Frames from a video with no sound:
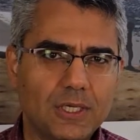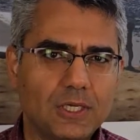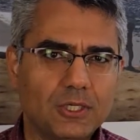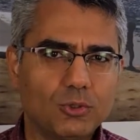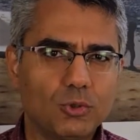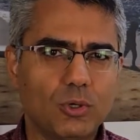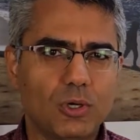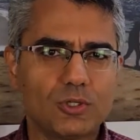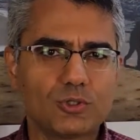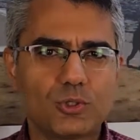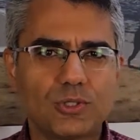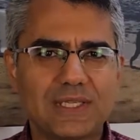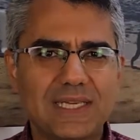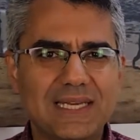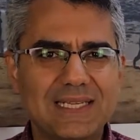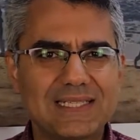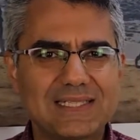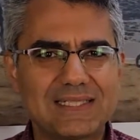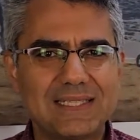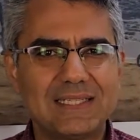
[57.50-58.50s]
You also can
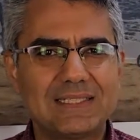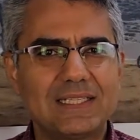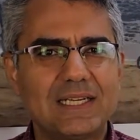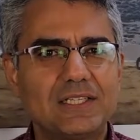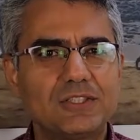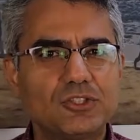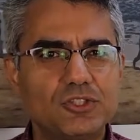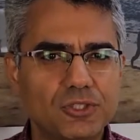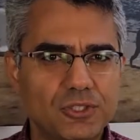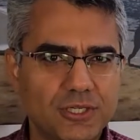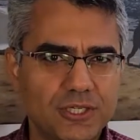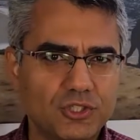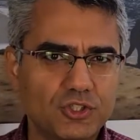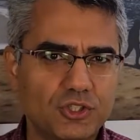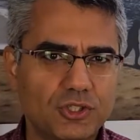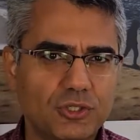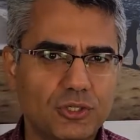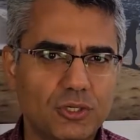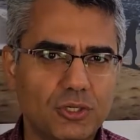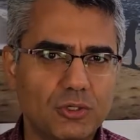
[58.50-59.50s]
state a
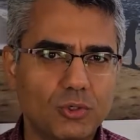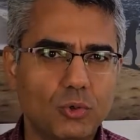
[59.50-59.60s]
directional